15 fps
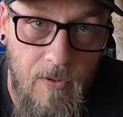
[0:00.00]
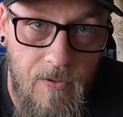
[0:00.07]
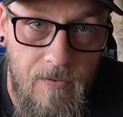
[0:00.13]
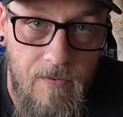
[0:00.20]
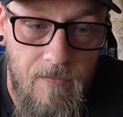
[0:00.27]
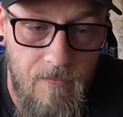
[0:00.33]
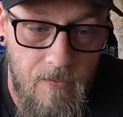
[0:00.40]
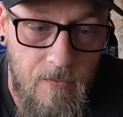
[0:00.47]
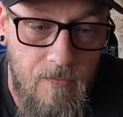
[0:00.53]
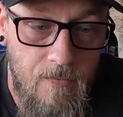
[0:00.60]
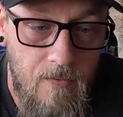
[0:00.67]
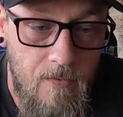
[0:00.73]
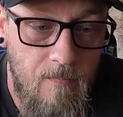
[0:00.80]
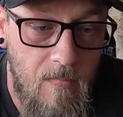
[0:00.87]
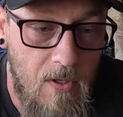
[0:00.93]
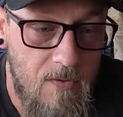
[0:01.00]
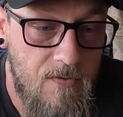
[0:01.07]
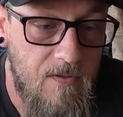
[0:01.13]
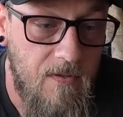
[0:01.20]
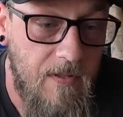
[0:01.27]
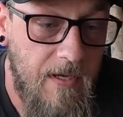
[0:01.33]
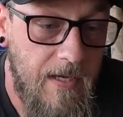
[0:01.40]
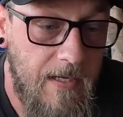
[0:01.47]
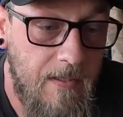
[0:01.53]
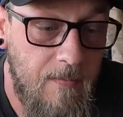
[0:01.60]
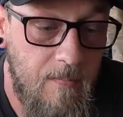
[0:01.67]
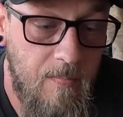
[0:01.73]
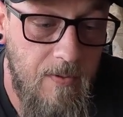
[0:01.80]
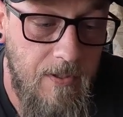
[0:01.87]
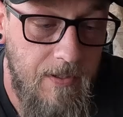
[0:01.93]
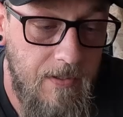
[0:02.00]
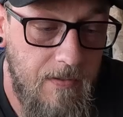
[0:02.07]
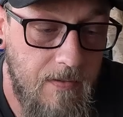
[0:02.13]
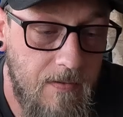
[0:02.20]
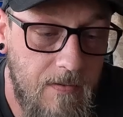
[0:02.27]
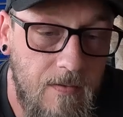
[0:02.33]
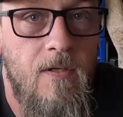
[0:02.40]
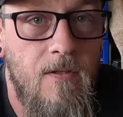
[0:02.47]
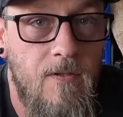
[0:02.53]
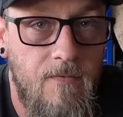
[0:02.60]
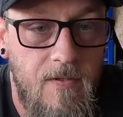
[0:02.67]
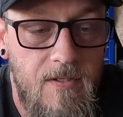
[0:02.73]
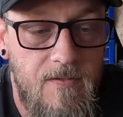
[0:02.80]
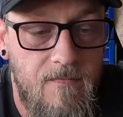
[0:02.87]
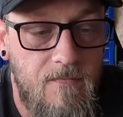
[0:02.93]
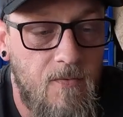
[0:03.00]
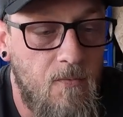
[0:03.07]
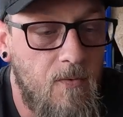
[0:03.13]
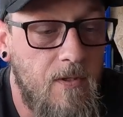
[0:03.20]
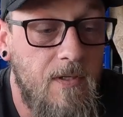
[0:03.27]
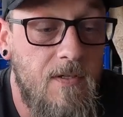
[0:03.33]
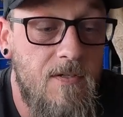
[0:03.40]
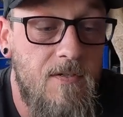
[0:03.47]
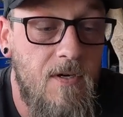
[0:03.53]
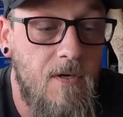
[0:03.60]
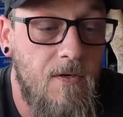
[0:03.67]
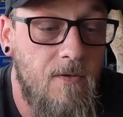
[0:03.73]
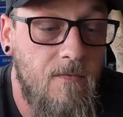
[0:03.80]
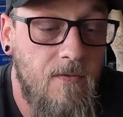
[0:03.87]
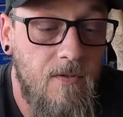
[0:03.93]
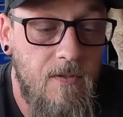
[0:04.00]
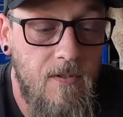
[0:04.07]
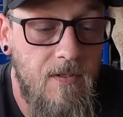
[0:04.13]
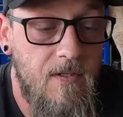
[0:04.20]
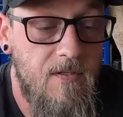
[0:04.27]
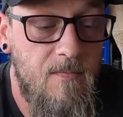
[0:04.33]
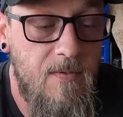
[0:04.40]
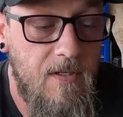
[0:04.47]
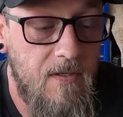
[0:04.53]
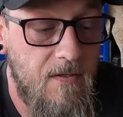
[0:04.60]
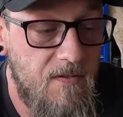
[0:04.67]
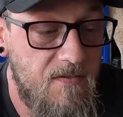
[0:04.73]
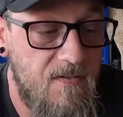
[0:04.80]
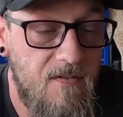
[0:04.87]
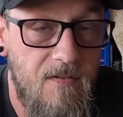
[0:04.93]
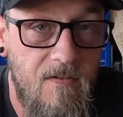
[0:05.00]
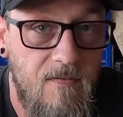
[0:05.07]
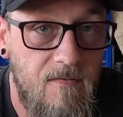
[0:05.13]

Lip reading: you through most of that, but the reason for wanting to start over is because